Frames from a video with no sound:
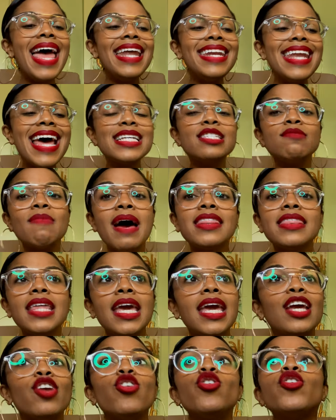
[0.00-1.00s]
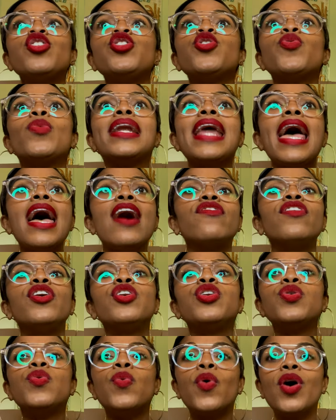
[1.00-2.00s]
And that's my thing. You can do whatever
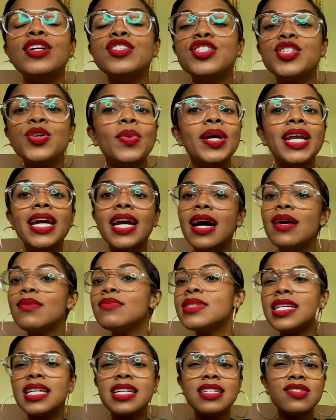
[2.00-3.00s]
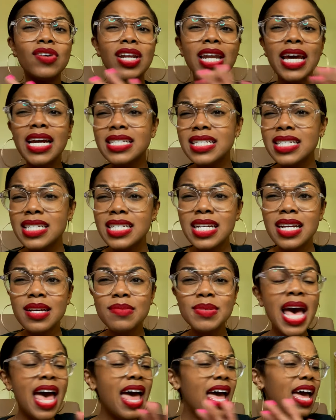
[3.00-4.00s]
you want to when it comes to these
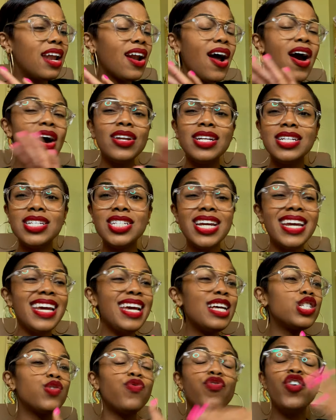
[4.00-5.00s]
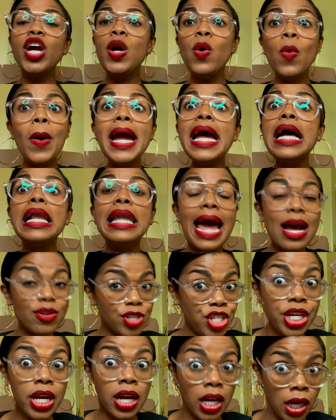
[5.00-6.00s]
relationships and all this shit. It's free will
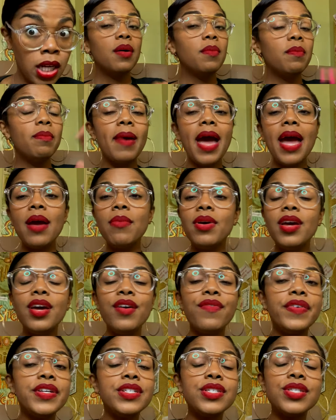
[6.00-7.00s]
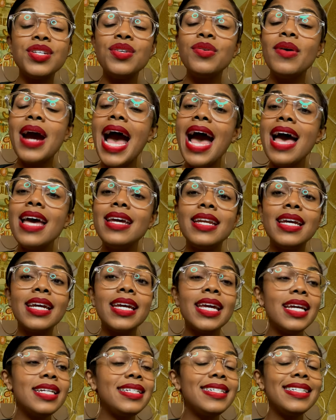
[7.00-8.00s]
out here. Baby, if it's too hot in the
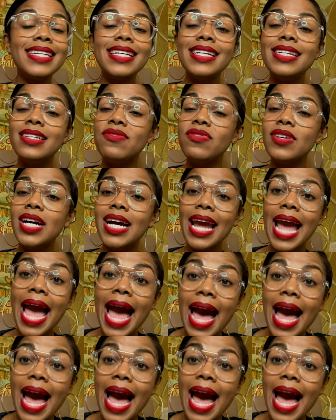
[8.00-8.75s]
kitchen, get the fuck